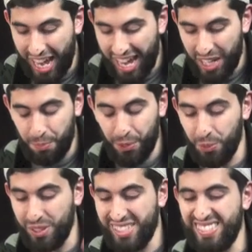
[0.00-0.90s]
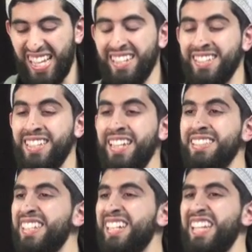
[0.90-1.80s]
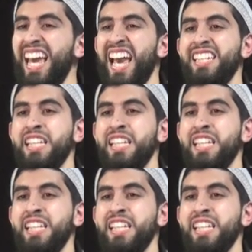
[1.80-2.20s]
Gabriel descended and declared,